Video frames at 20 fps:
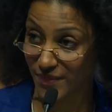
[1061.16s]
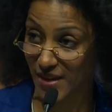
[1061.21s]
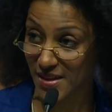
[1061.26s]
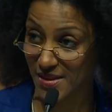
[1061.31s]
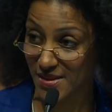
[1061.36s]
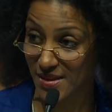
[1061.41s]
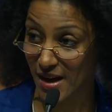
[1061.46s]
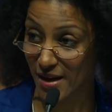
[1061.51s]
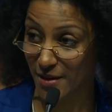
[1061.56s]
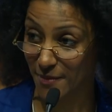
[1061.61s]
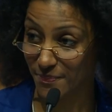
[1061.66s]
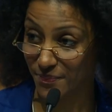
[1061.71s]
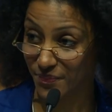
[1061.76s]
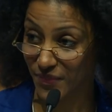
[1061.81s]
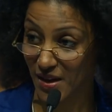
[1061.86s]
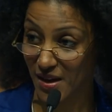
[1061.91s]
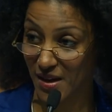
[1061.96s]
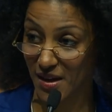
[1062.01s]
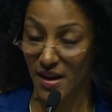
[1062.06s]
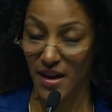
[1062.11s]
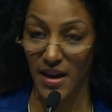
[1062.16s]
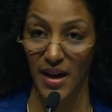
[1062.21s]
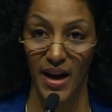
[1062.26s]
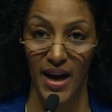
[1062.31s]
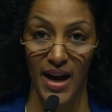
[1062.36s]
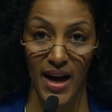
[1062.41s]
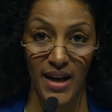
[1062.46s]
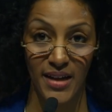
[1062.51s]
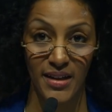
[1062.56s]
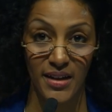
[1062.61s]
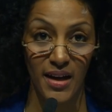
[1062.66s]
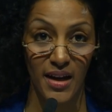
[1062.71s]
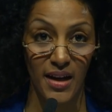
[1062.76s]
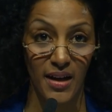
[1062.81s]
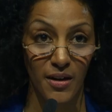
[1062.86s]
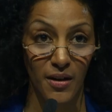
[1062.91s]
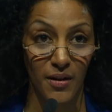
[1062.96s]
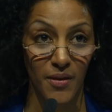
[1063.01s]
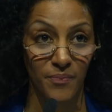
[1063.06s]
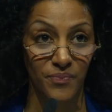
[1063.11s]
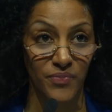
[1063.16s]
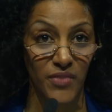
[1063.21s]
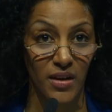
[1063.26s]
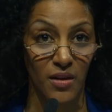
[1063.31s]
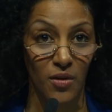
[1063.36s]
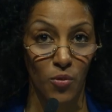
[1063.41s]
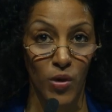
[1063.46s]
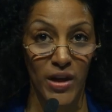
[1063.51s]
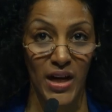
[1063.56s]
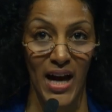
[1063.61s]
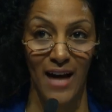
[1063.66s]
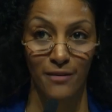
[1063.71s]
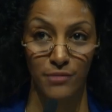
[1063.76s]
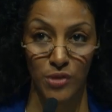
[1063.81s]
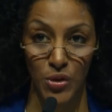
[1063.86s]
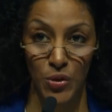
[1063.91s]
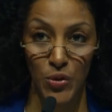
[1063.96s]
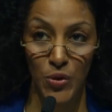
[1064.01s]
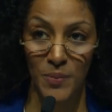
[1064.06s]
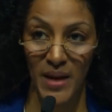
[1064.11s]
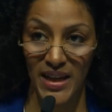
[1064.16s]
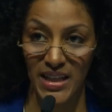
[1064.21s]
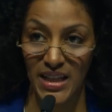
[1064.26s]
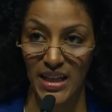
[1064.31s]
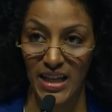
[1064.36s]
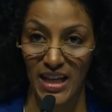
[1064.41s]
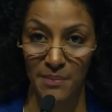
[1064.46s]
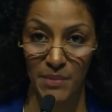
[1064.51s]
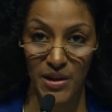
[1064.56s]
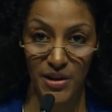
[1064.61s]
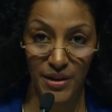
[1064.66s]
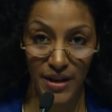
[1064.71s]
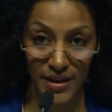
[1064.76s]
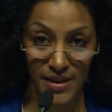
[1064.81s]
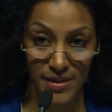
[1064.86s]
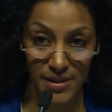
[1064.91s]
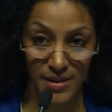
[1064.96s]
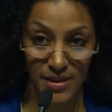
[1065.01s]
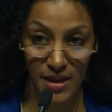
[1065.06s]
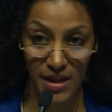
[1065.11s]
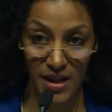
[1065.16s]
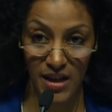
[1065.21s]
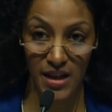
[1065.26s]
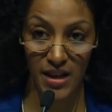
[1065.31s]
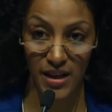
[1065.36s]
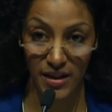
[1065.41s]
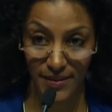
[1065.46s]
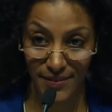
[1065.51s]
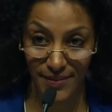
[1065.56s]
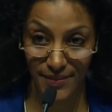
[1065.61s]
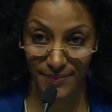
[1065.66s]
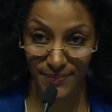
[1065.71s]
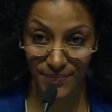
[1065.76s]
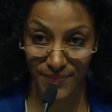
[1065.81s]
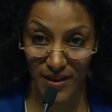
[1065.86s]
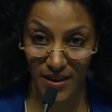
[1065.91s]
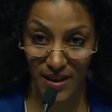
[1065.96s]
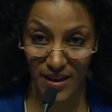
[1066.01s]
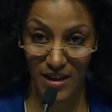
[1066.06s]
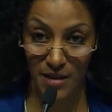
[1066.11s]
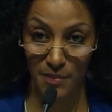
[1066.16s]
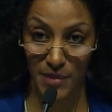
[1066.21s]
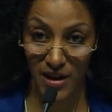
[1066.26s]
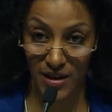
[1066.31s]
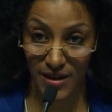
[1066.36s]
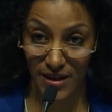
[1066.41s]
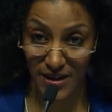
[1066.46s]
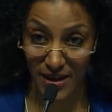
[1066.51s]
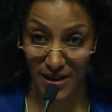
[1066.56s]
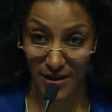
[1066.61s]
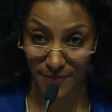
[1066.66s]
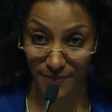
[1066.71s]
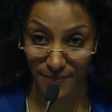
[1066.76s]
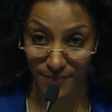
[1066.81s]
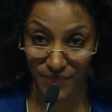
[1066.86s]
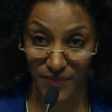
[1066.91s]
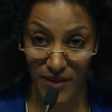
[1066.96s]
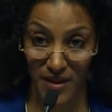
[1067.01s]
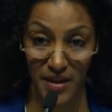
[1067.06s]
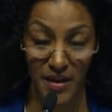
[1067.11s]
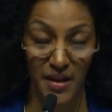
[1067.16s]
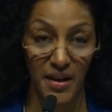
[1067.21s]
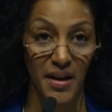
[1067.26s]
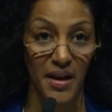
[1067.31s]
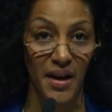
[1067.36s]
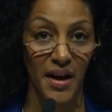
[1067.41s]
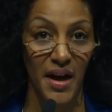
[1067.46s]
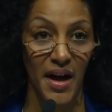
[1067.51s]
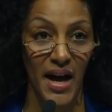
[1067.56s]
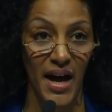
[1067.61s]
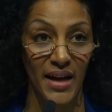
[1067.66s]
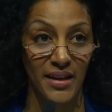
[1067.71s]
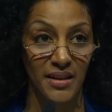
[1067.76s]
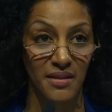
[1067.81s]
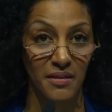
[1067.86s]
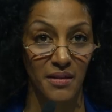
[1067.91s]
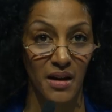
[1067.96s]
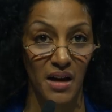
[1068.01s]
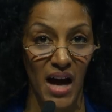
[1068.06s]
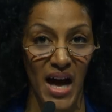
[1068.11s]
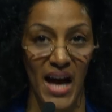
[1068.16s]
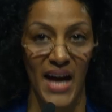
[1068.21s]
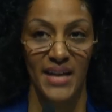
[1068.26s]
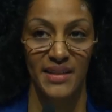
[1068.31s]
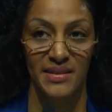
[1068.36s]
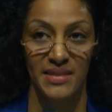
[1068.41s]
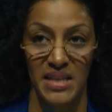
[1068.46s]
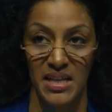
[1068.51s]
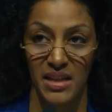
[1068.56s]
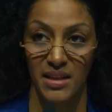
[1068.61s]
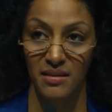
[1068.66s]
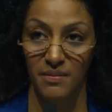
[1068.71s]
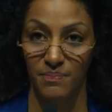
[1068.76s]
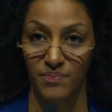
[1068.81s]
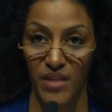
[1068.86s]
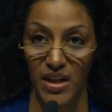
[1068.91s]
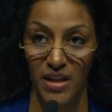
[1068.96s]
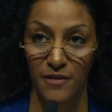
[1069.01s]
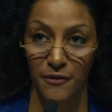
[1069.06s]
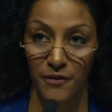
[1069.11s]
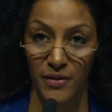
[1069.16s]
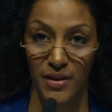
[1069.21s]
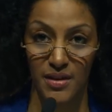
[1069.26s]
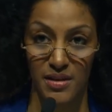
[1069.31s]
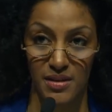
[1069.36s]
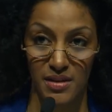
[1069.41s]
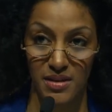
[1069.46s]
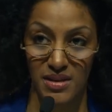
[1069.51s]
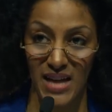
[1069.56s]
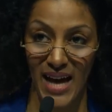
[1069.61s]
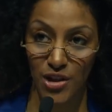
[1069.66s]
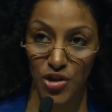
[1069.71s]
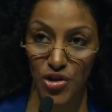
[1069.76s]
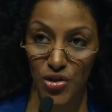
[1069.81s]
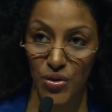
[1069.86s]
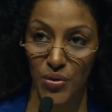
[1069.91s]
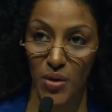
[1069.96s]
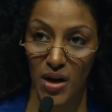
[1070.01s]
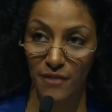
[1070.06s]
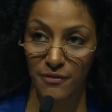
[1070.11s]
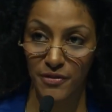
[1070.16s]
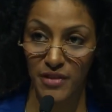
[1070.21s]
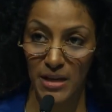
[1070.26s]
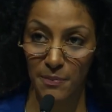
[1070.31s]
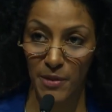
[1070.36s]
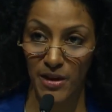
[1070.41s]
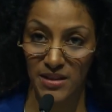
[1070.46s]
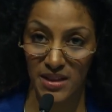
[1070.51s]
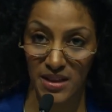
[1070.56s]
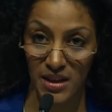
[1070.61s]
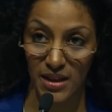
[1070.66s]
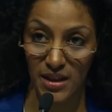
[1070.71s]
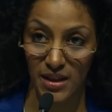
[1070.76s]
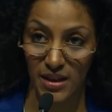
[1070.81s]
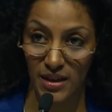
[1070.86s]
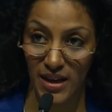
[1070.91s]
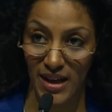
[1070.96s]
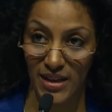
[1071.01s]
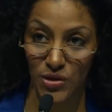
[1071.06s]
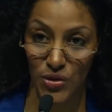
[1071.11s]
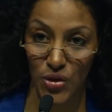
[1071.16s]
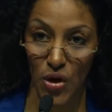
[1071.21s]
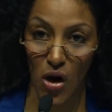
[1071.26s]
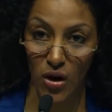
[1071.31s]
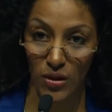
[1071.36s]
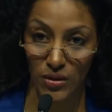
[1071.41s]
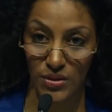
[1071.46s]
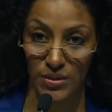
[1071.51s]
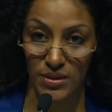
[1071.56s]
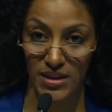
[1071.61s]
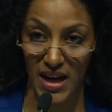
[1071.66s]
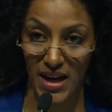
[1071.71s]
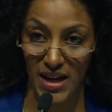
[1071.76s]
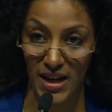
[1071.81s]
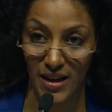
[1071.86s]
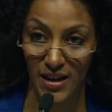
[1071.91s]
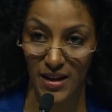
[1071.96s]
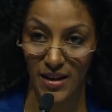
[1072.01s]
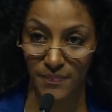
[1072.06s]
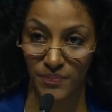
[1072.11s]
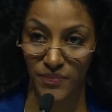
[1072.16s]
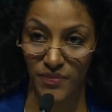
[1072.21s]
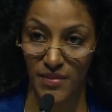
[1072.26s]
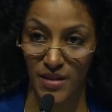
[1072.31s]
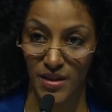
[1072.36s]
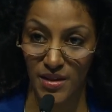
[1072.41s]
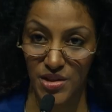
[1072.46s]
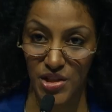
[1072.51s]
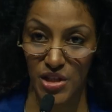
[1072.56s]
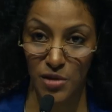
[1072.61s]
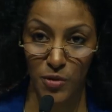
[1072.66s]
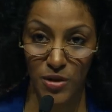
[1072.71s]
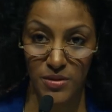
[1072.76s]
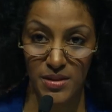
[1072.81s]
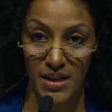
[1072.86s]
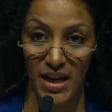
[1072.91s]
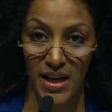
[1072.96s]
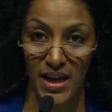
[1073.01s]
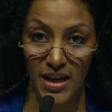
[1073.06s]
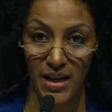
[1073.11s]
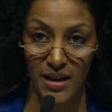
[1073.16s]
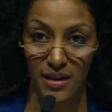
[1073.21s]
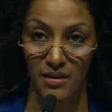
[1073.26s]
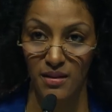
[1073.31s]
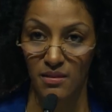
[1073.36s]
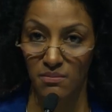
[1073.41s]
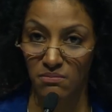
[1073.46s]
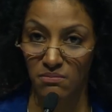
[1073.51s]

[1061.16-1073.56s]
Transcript: they said. And we have too many immigrants here in America. And I think if Statue of Liberty can talk today, she will say,